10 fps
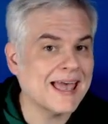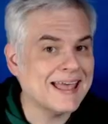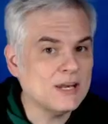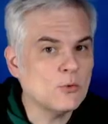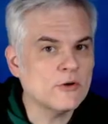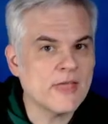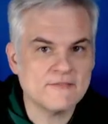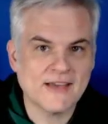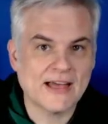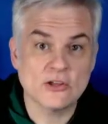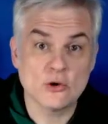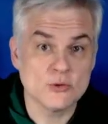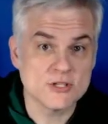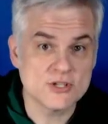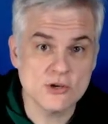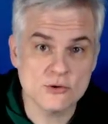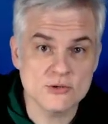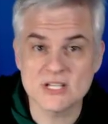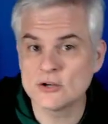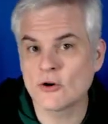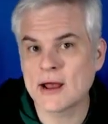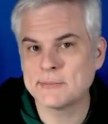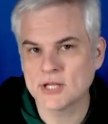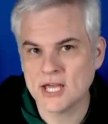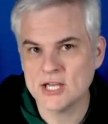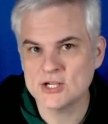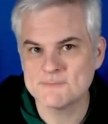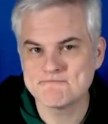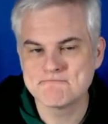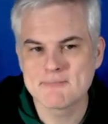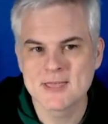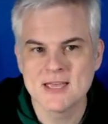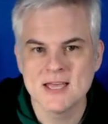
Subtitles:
anywhere that value is used in your application.